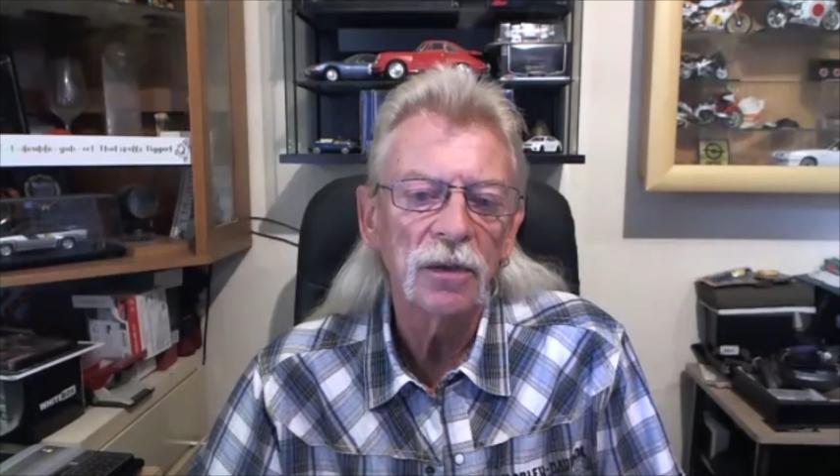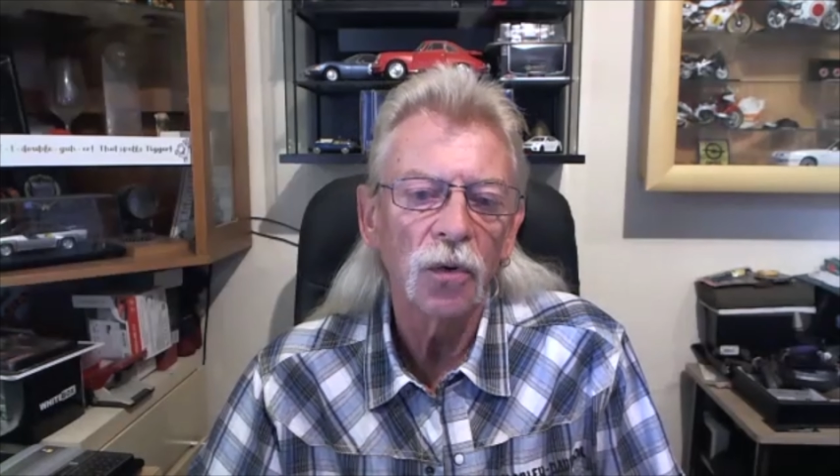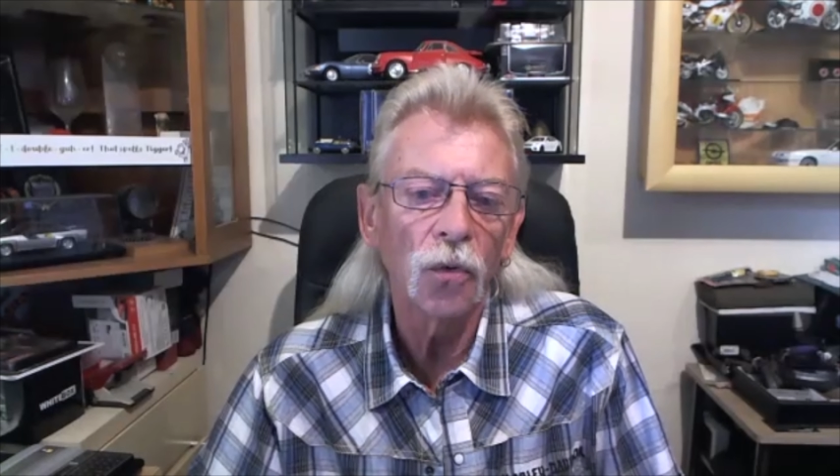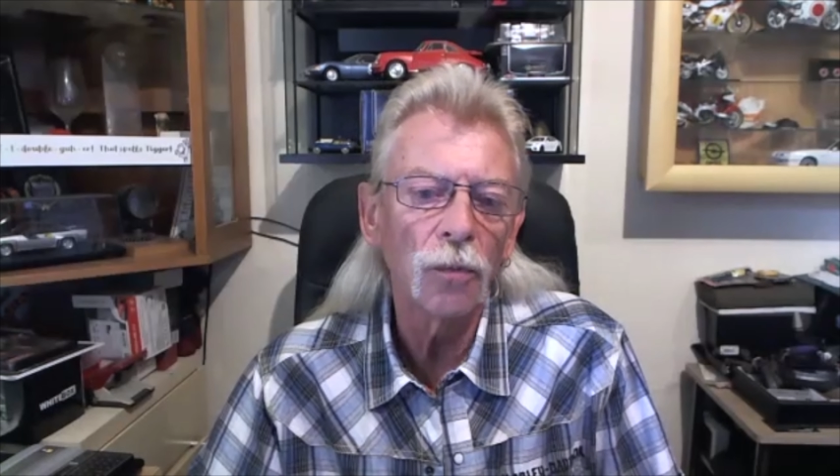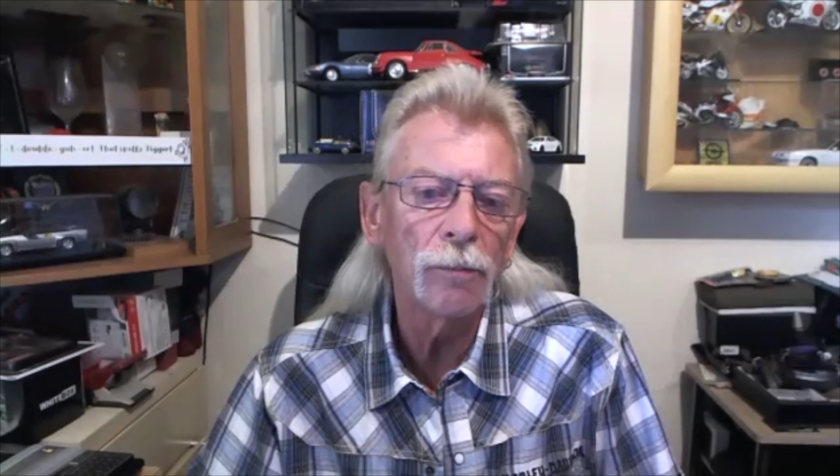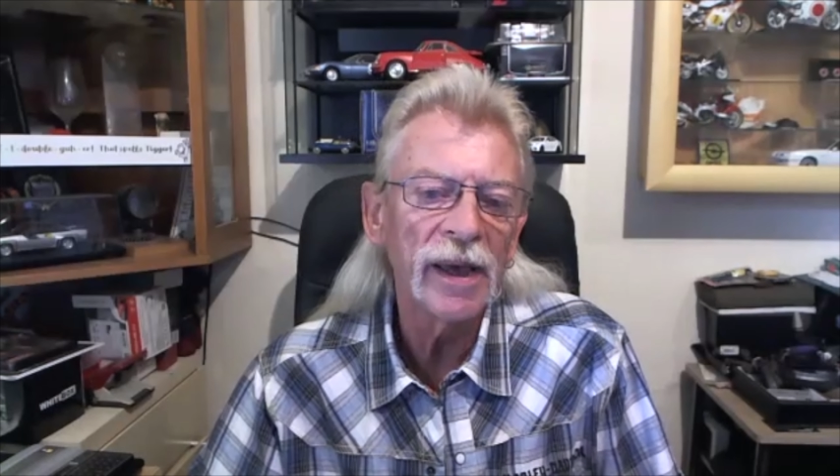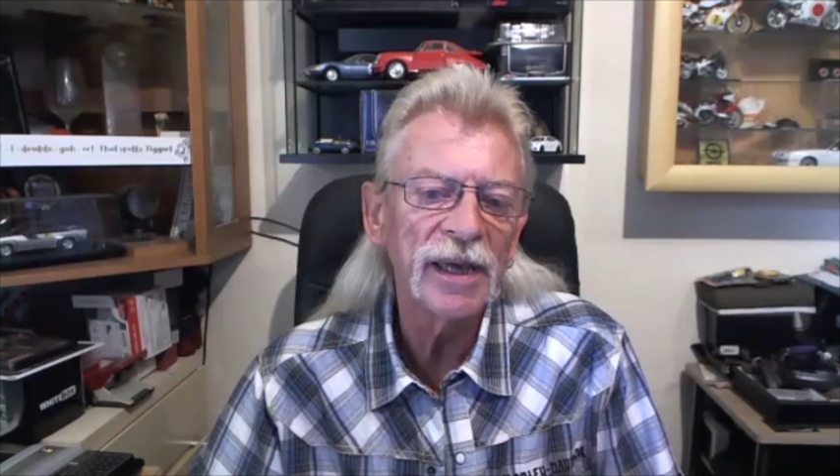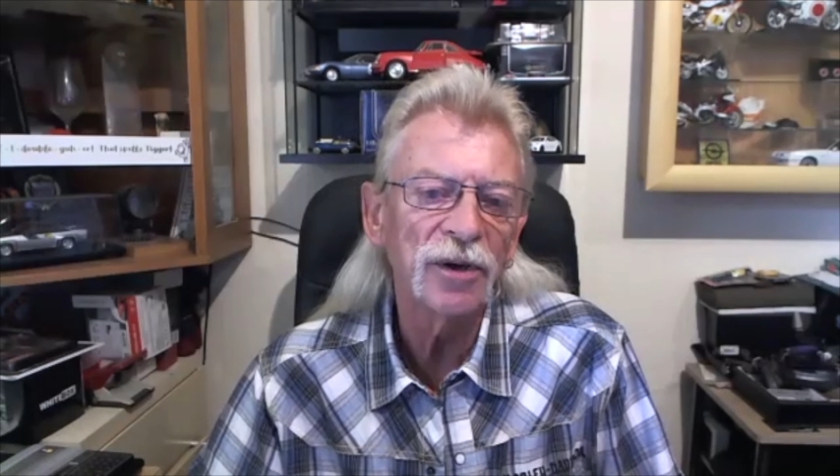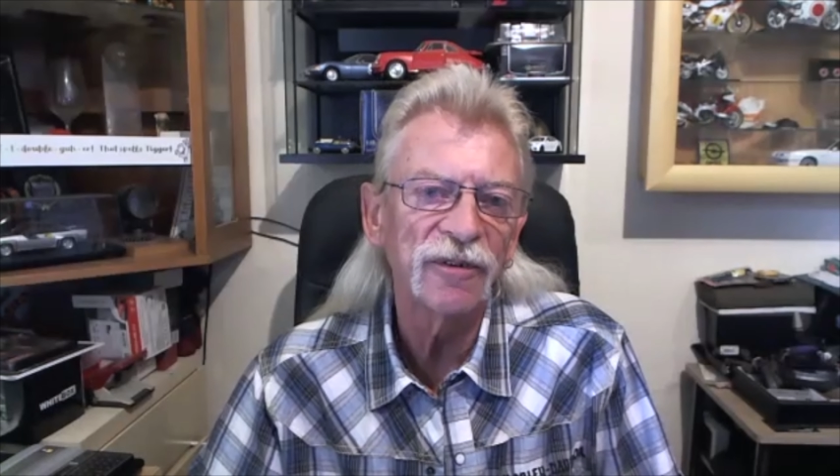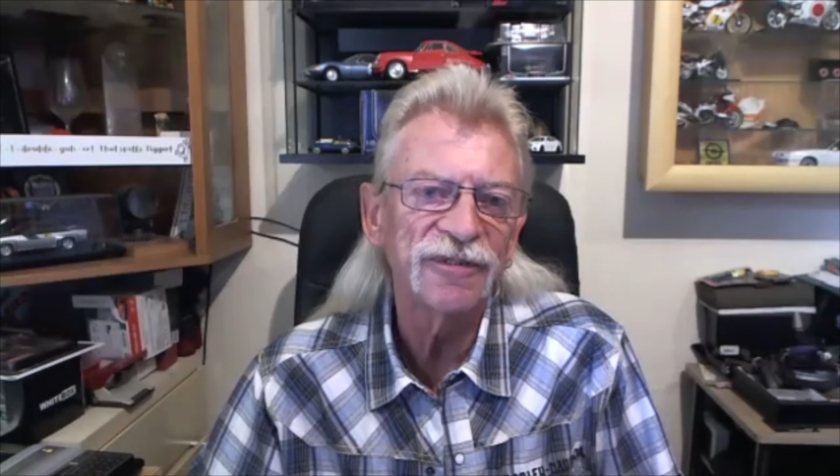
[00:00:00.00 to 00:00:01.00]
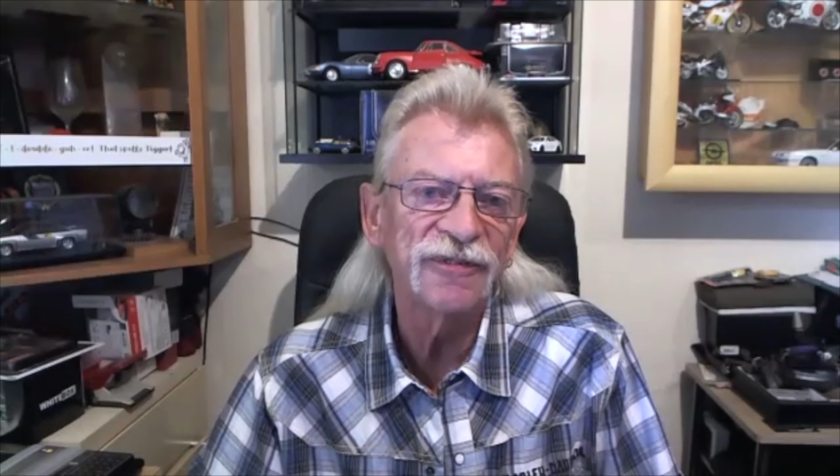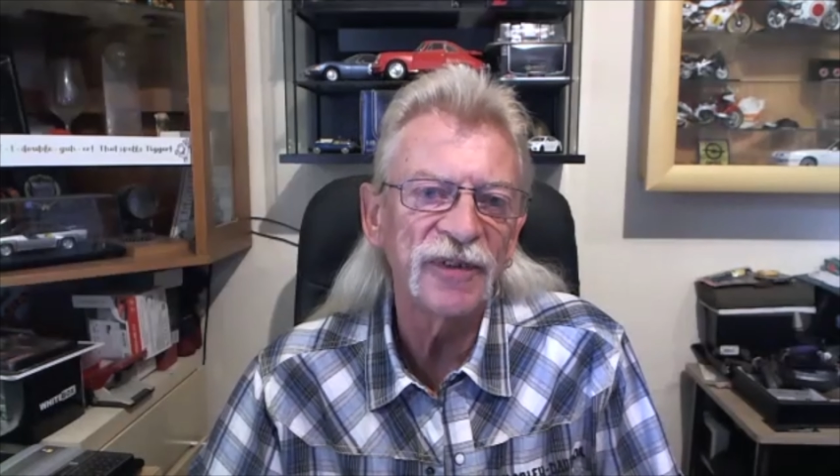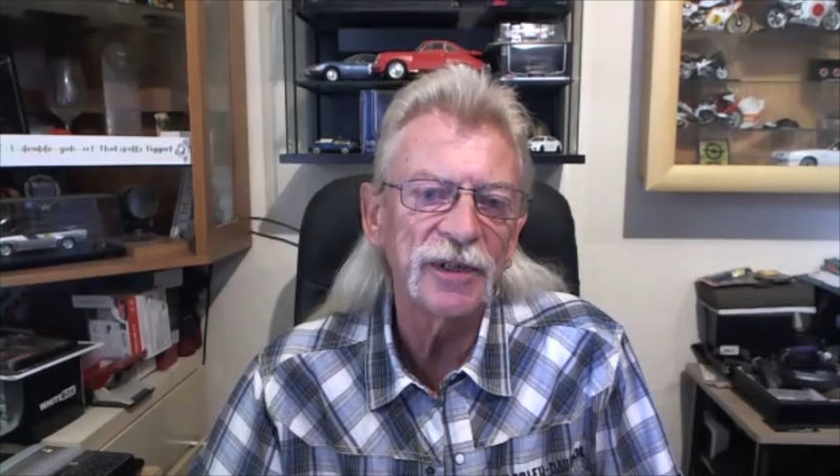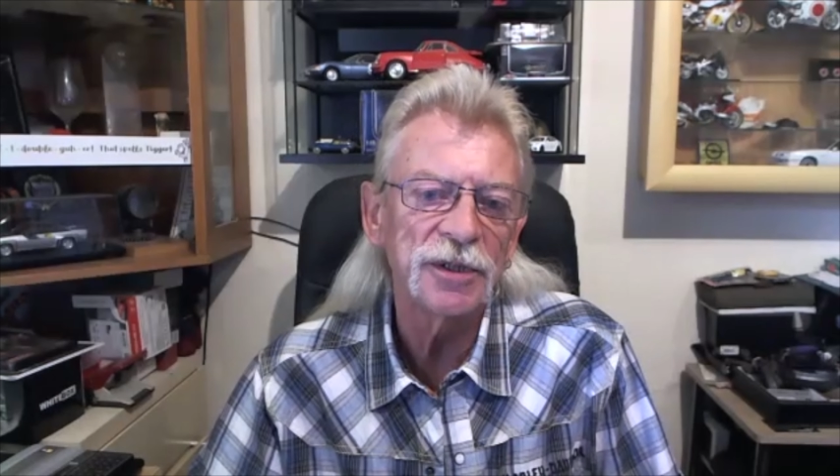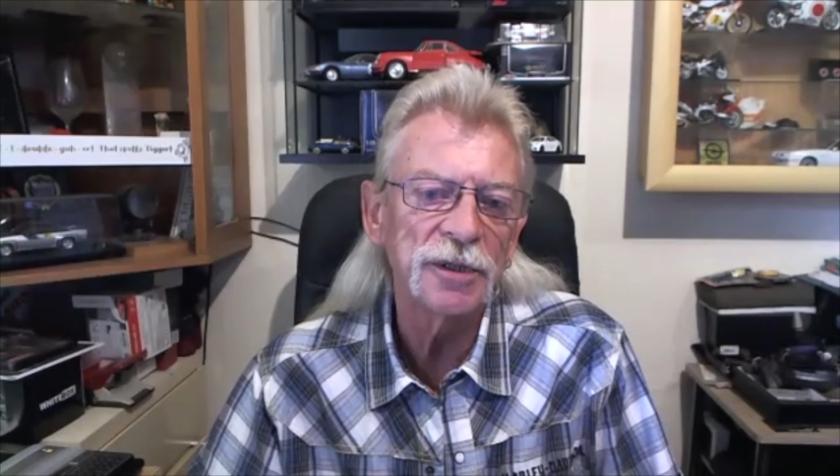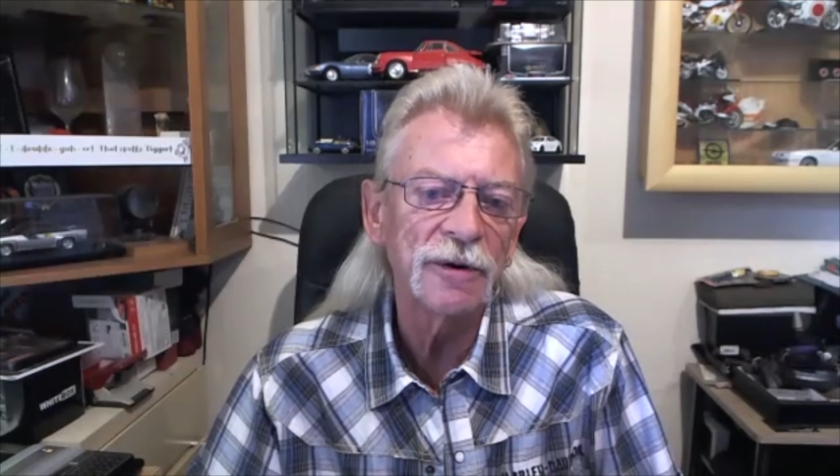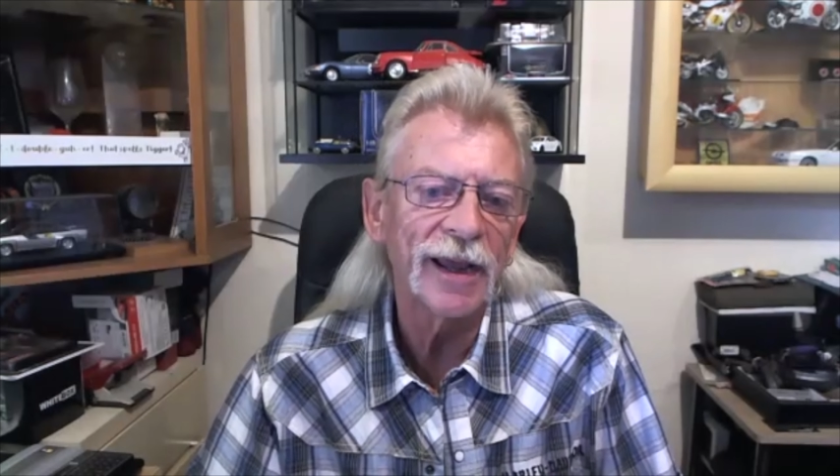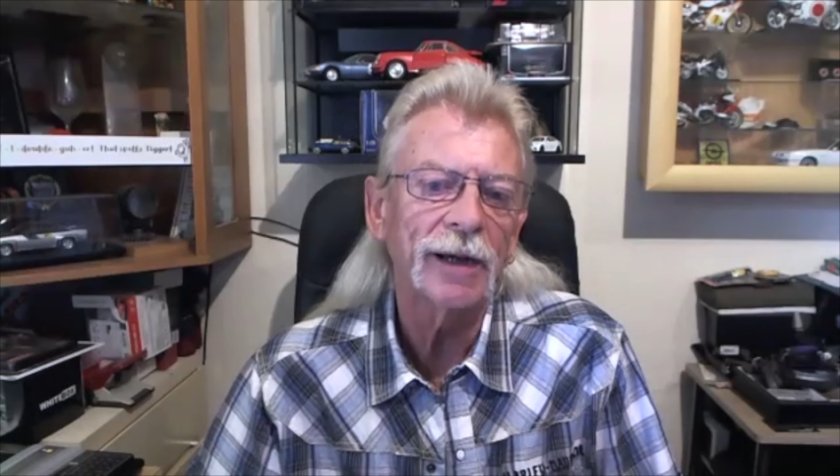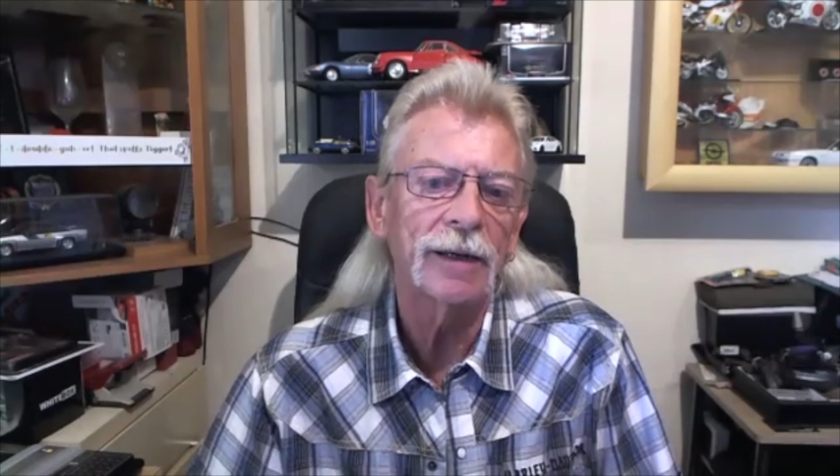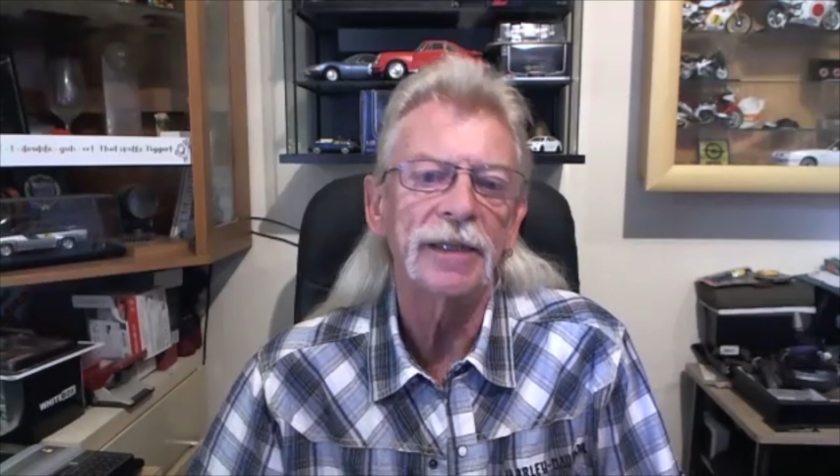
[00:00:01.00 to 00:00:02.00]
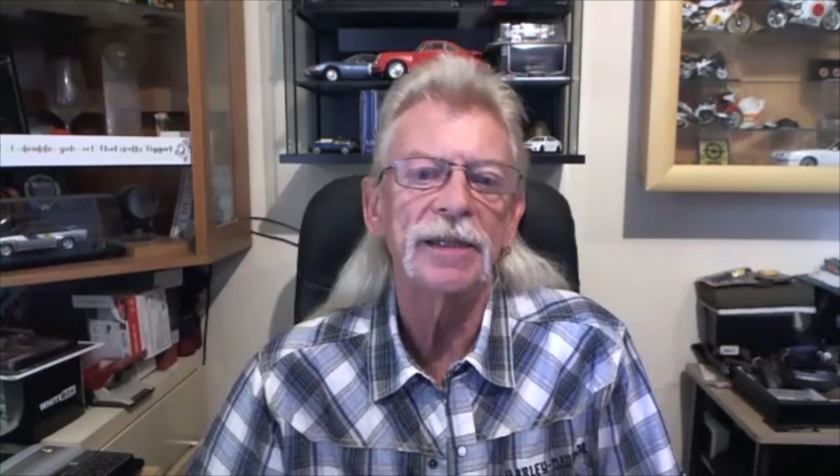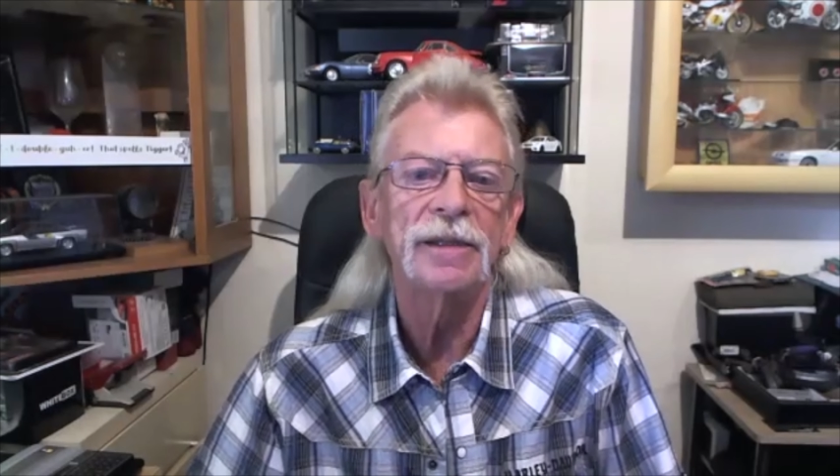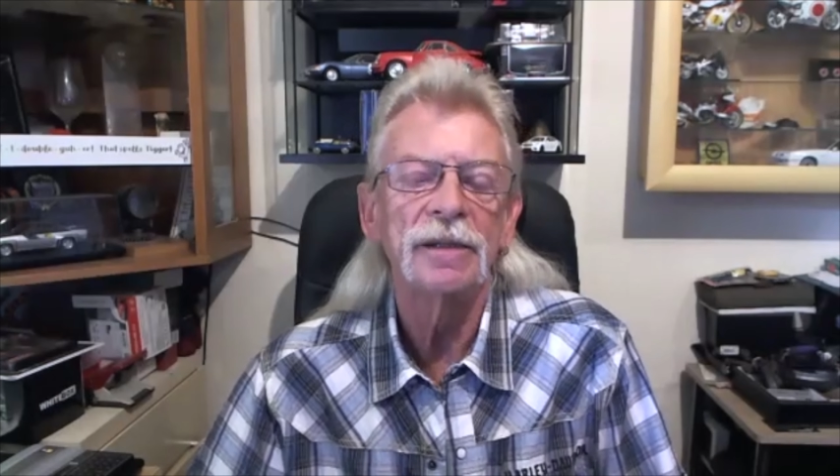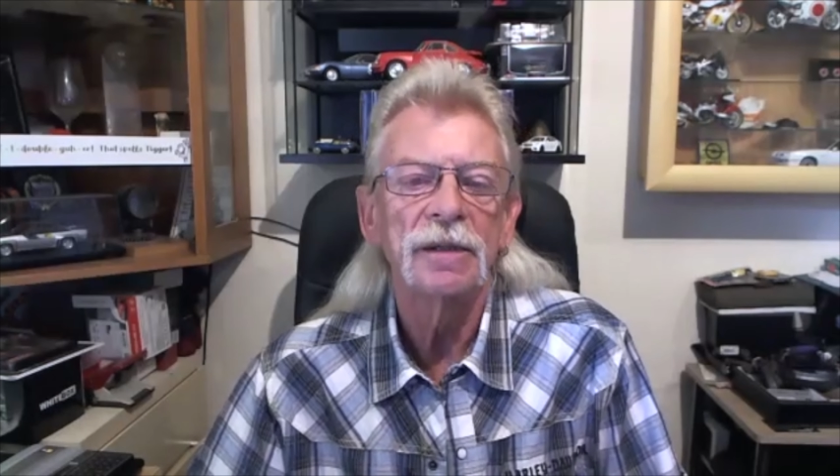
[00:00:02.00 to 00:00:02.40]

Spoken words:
or may not fit directly